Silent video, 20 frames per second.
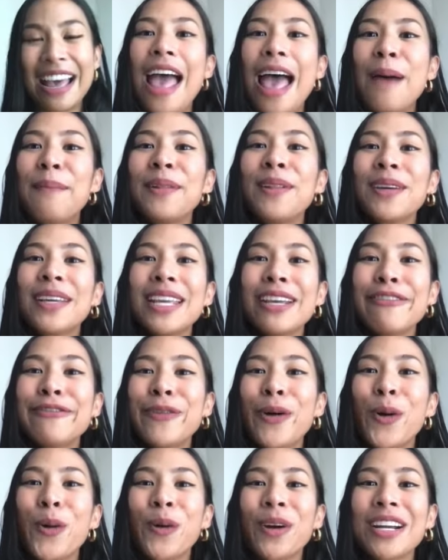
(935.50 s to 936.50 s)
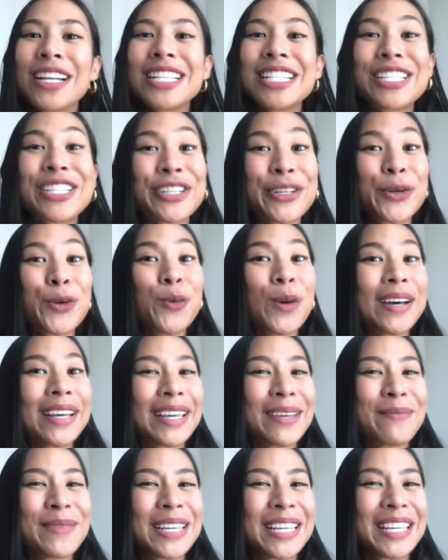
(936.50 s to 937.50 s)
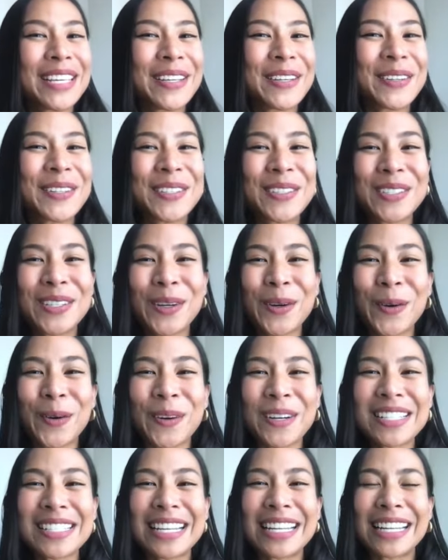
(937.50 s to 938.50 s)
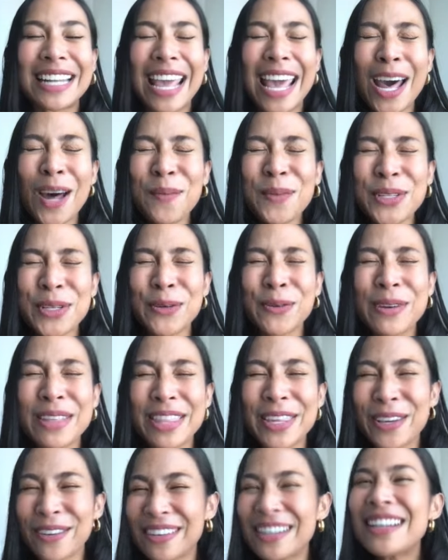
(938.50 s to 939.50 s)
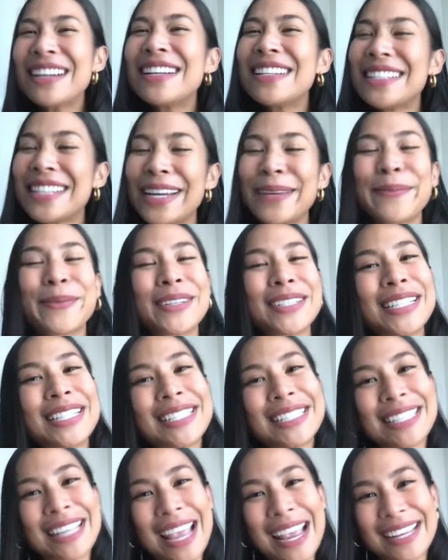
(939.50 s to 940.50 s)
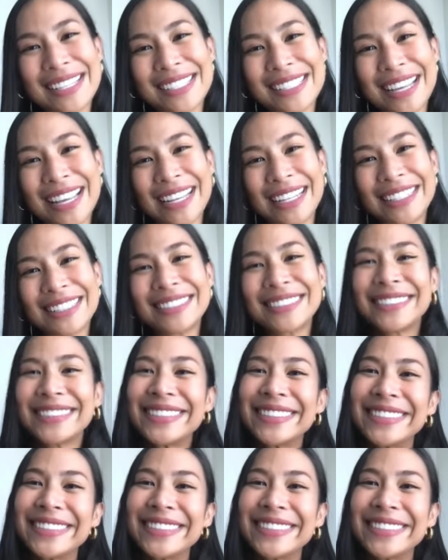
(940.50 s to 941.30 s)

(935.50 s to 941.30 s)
I'm looking forward to welcoming you to the course and help you with your Thai pronunciation.